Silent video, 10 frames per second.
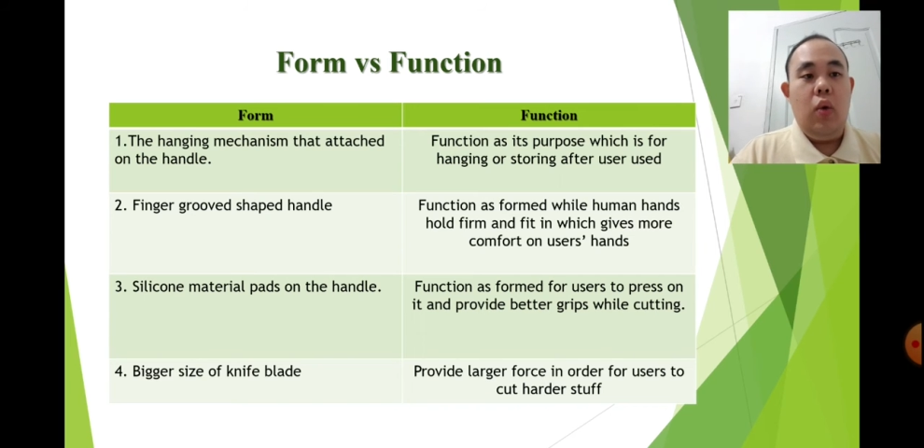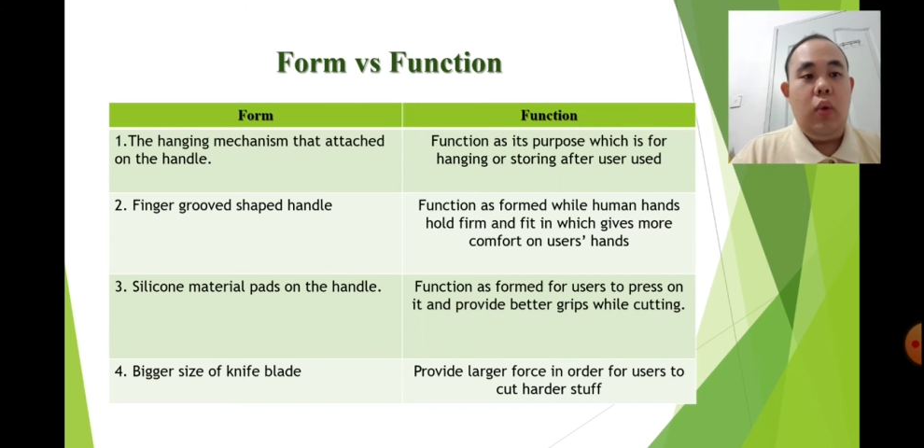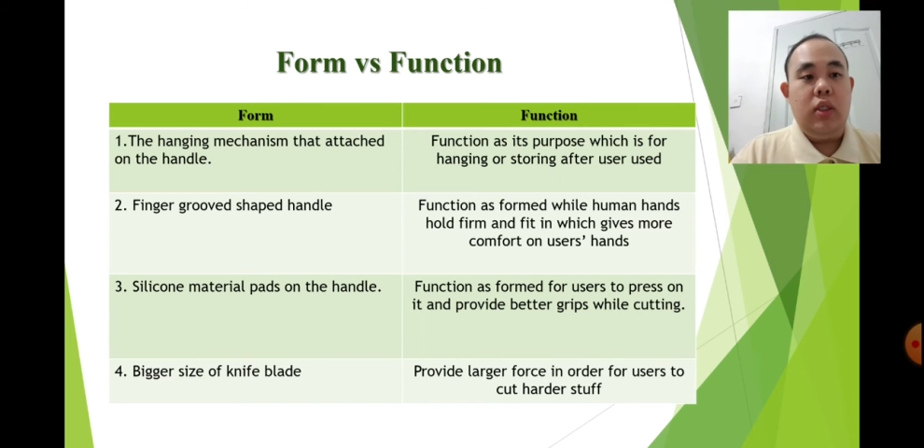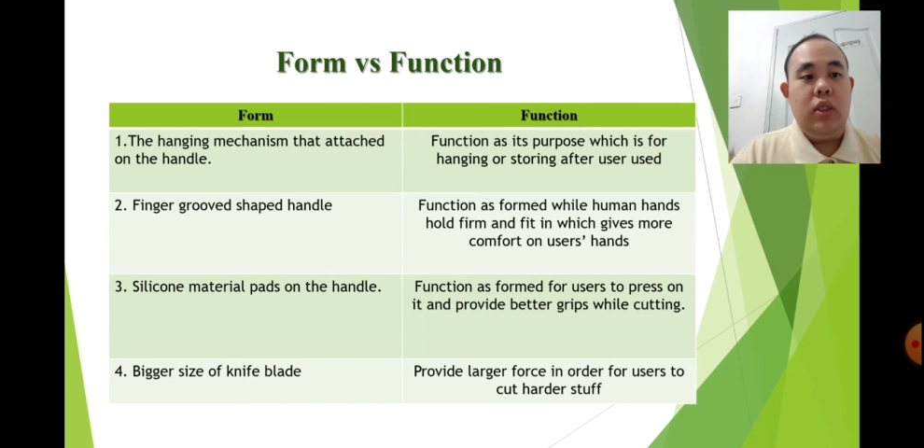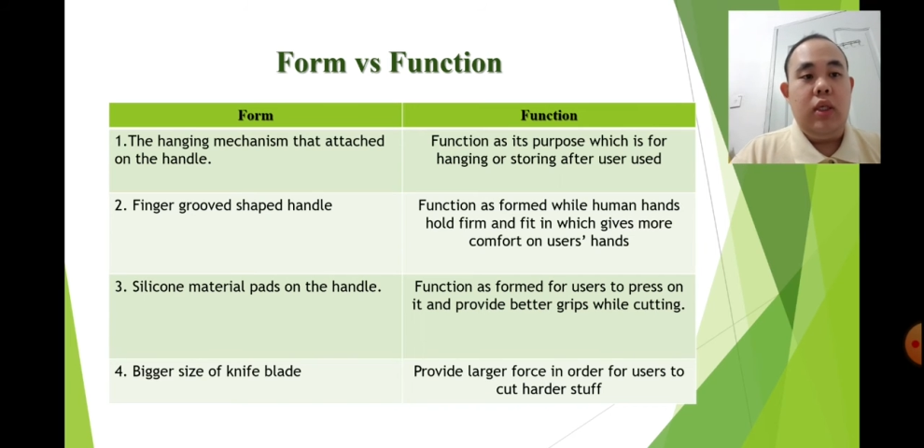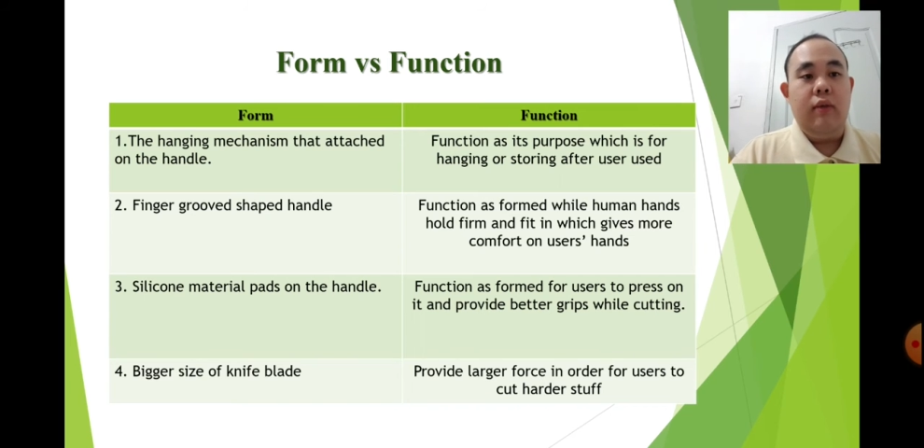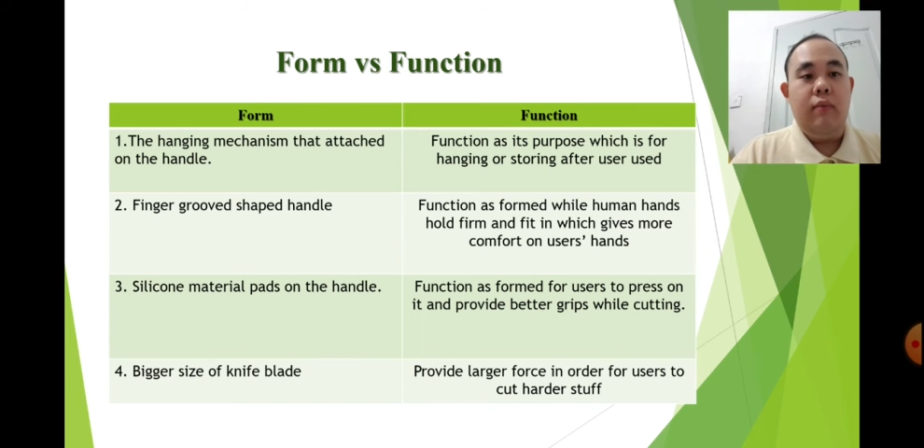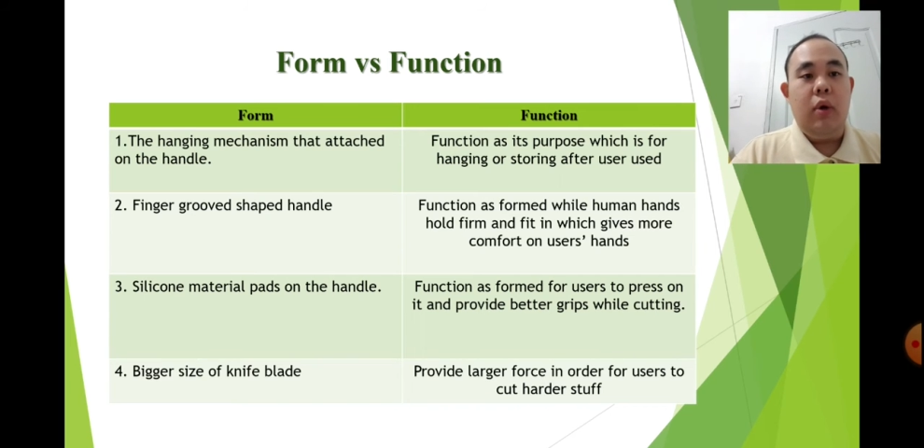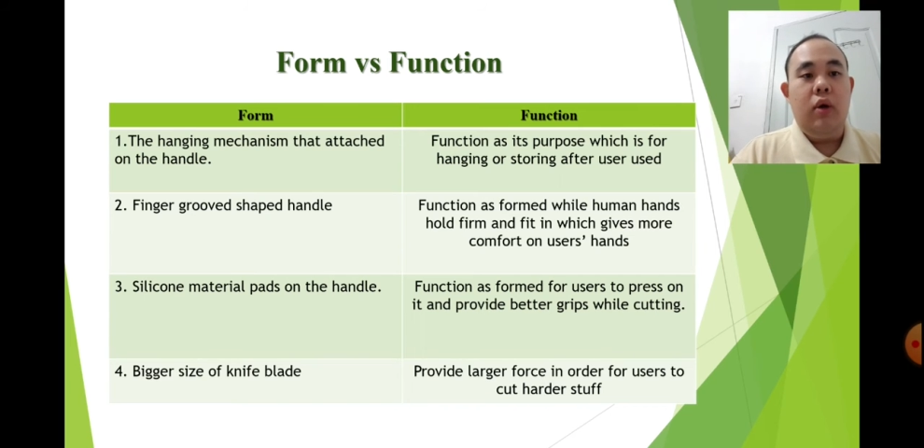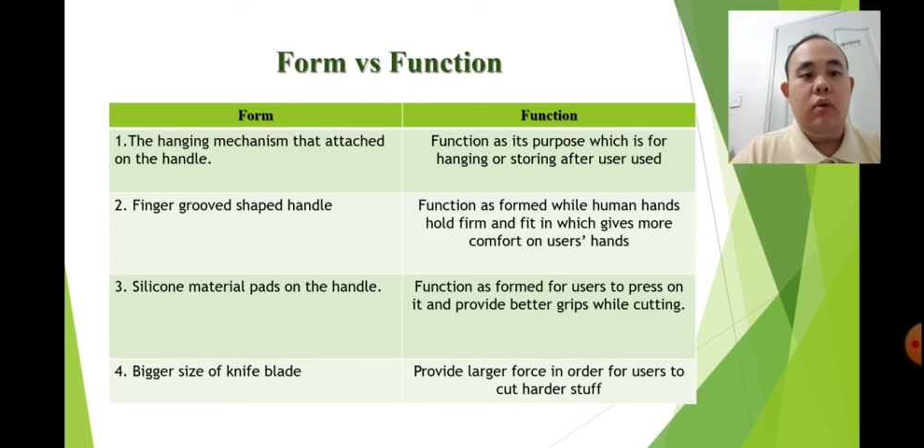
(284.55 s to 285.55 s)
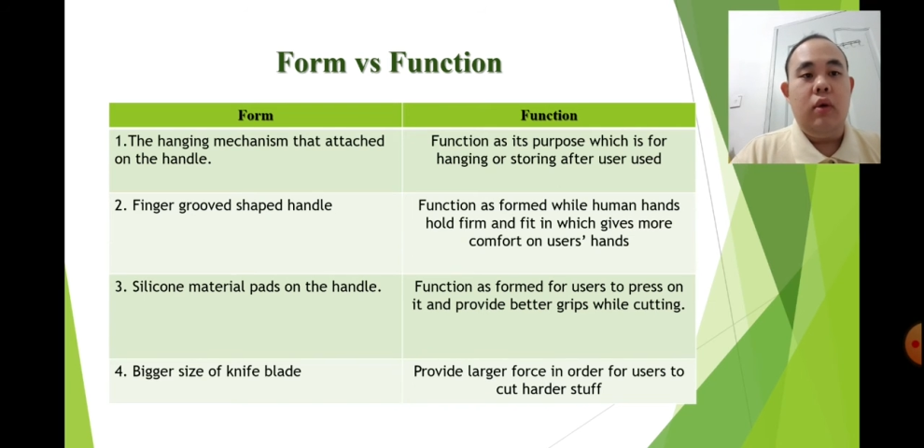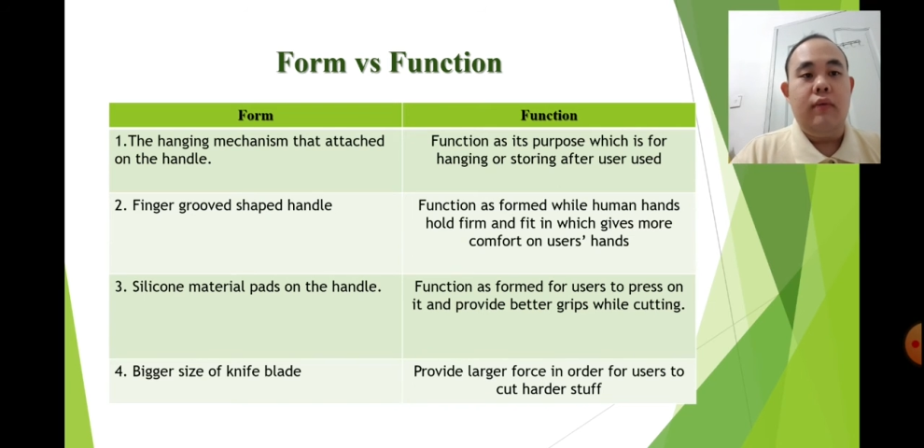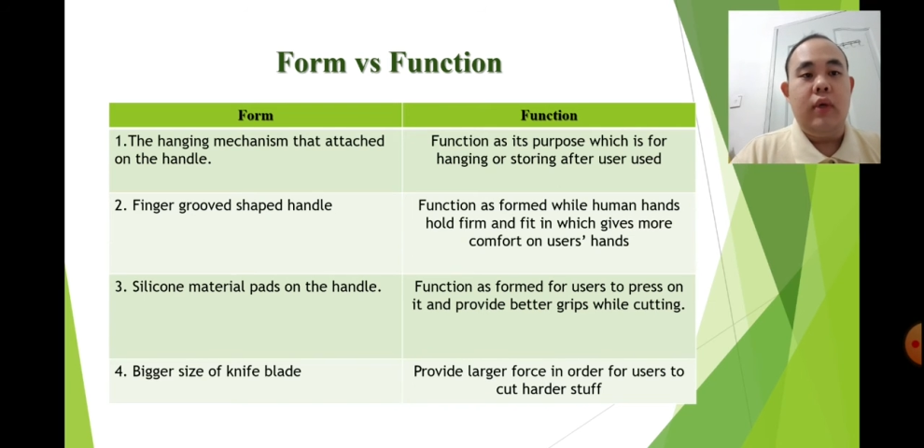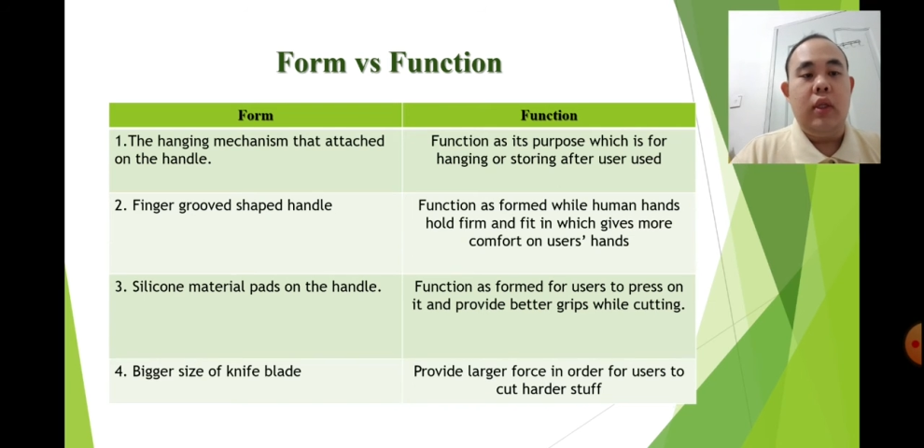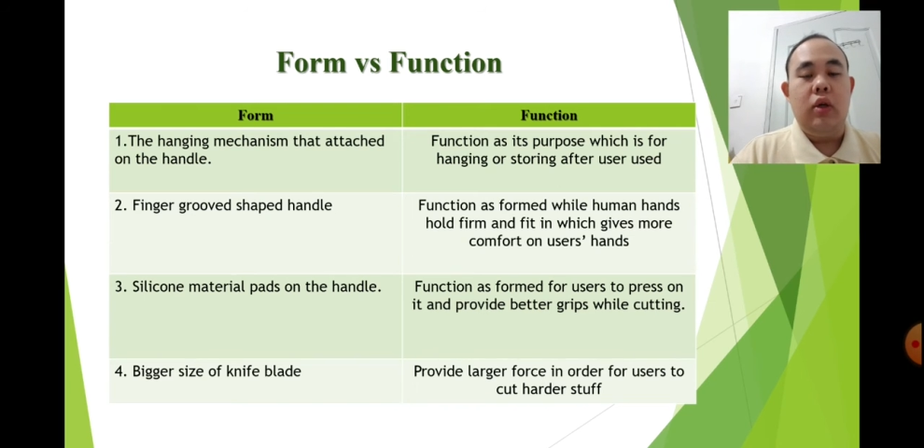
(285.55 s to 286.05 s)
which give more
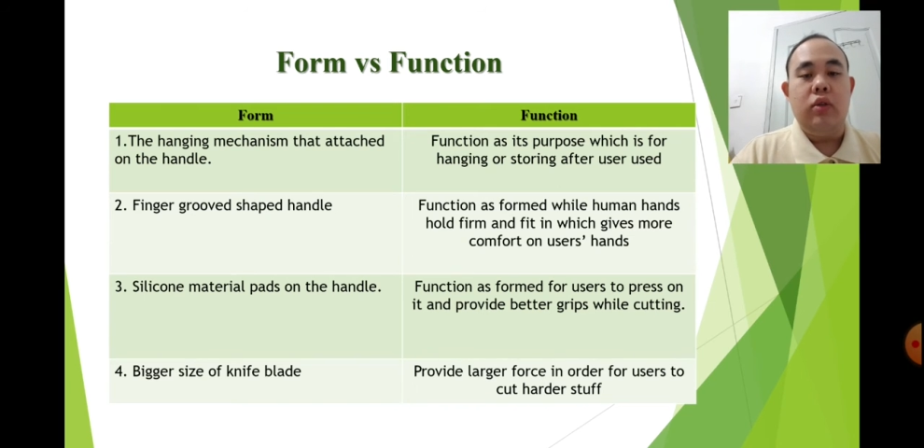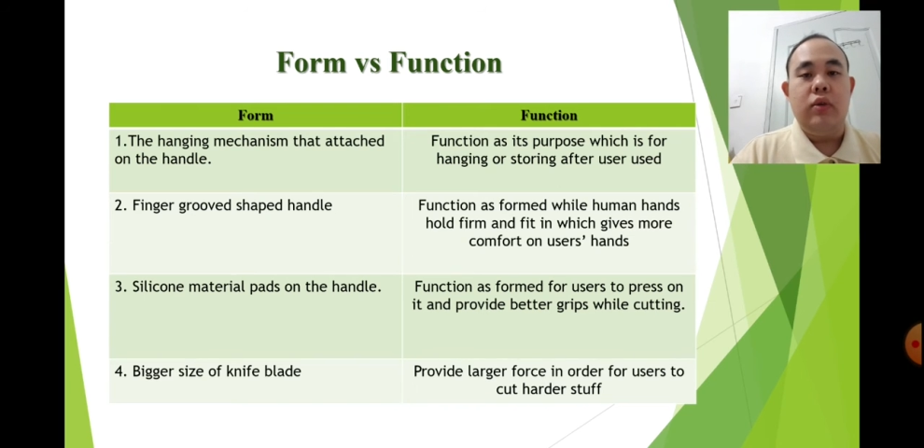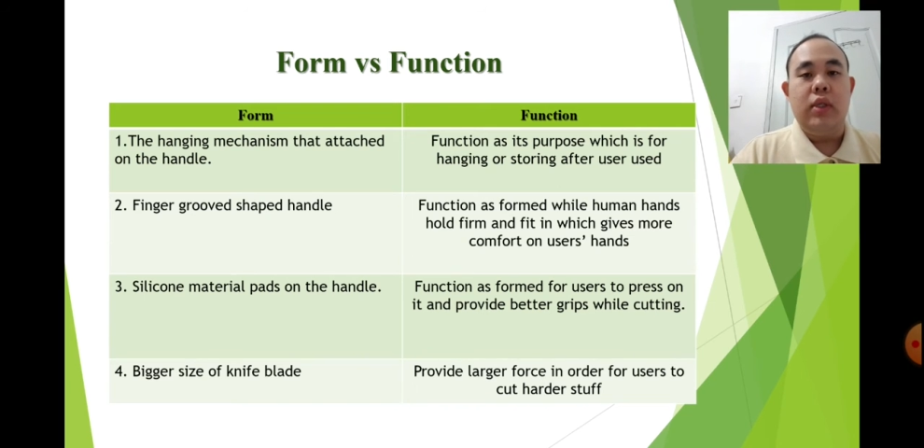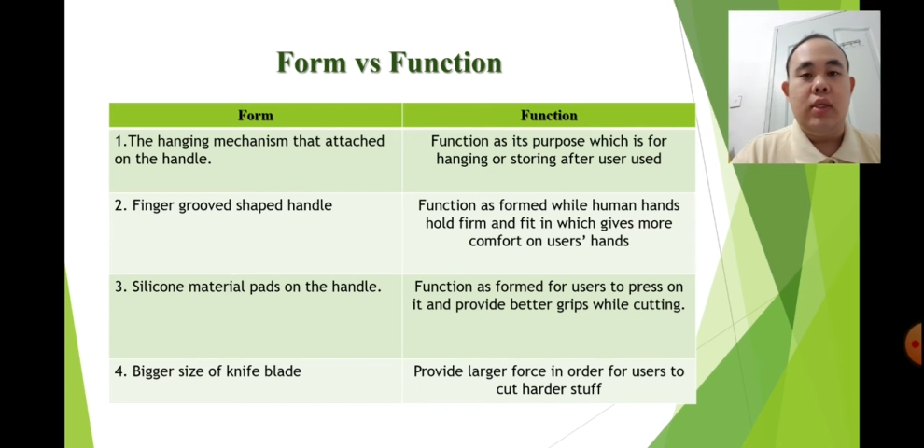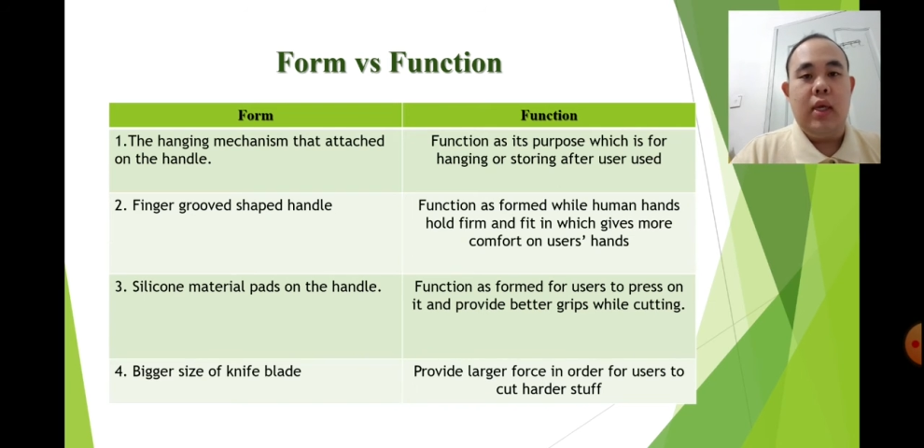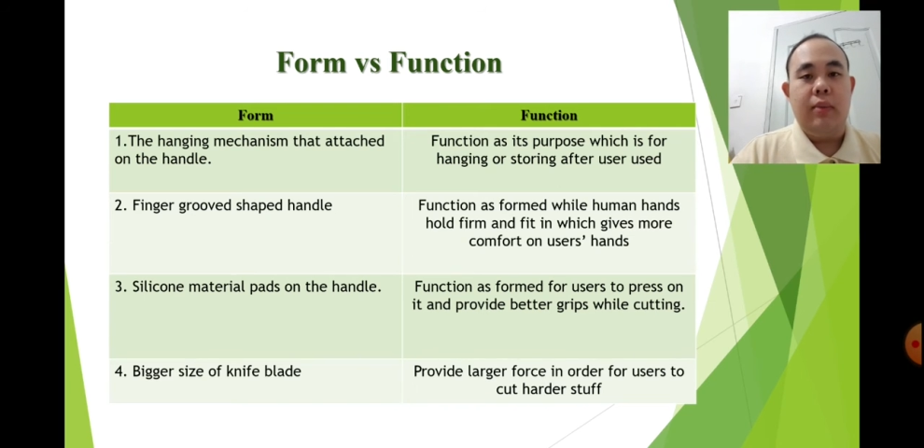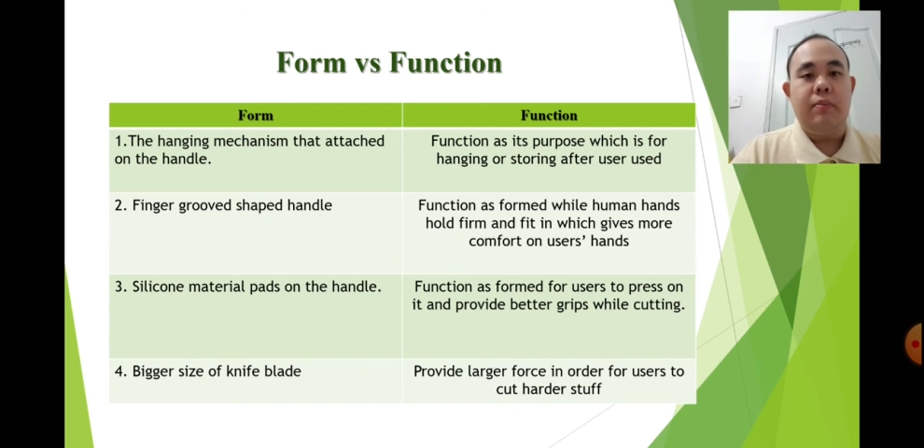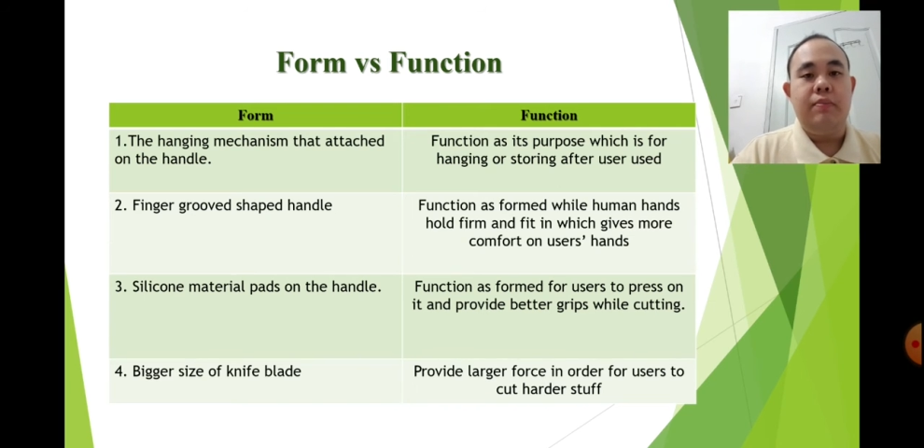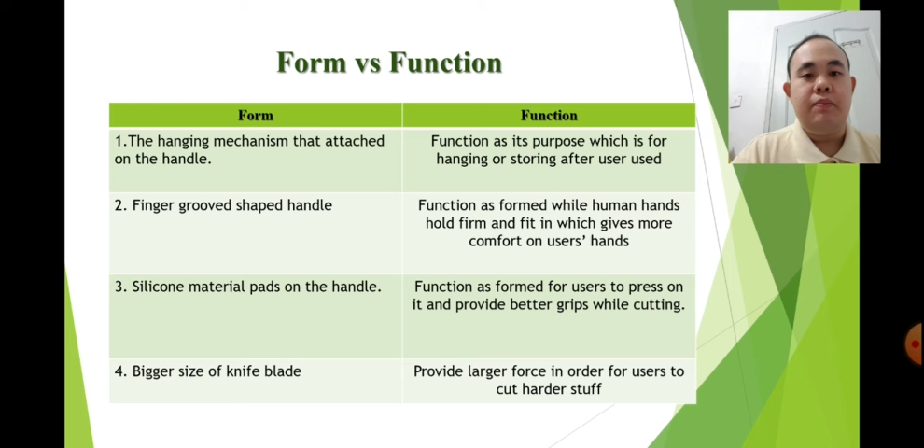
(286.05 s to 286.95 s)
comfort on user's hand.